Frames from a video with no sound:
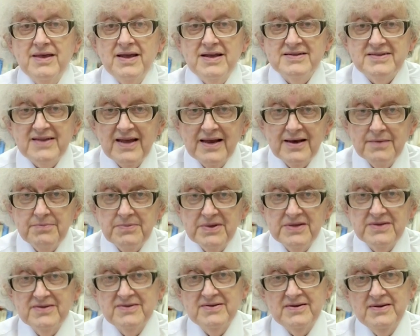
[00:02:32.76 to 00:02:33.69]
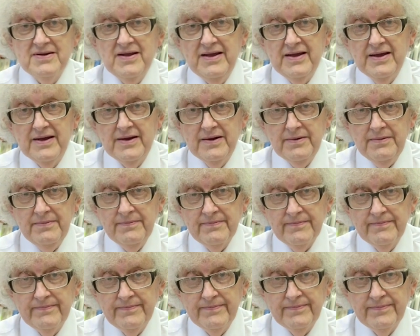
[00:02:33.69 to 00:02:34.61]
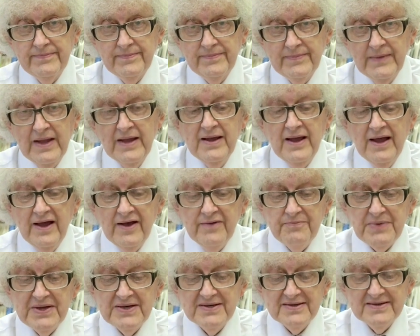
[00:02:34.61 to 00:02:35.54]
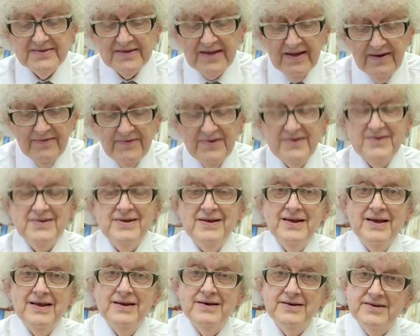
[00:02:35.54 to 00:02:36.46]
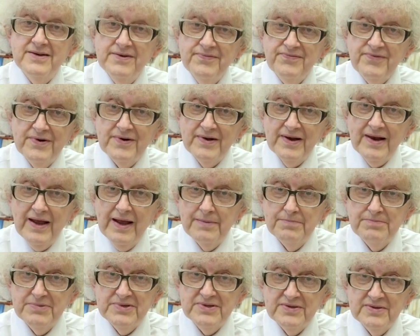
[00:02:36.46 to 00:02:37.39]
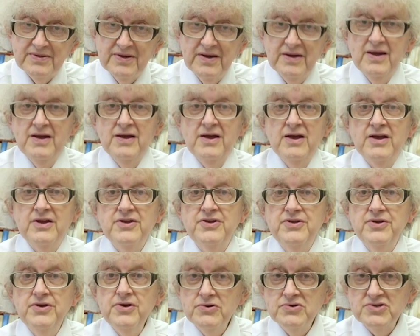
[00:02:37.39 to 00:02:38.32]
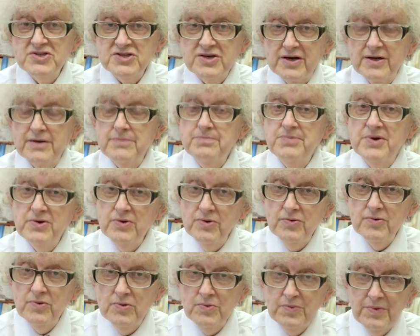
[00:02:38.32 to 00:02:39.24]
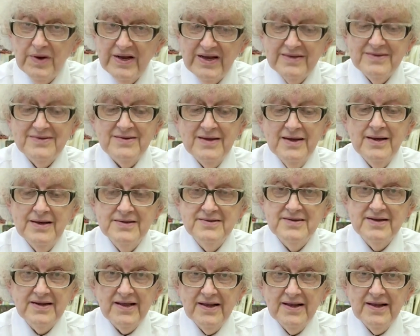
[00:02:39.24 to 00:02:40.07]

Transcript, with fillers: These elements here have been discovered in different labs, usually, but not always, as a